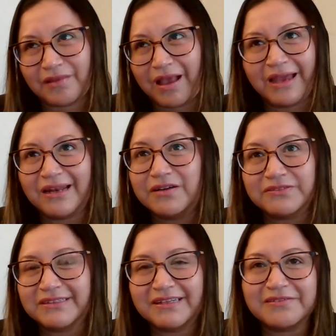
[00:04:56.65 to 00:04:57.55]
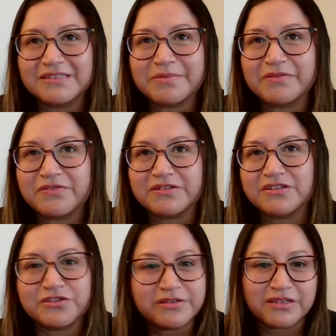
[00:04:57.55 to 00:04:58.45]
I loved it. That was my first
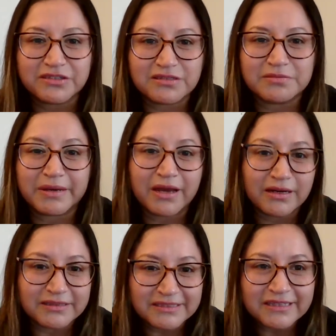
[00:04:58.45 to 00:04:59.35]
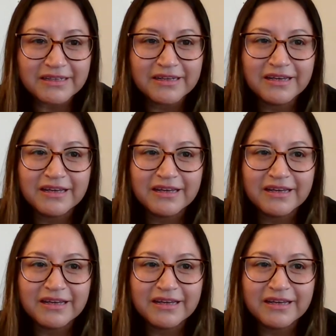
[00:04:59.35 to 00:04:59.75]
introduction to biology.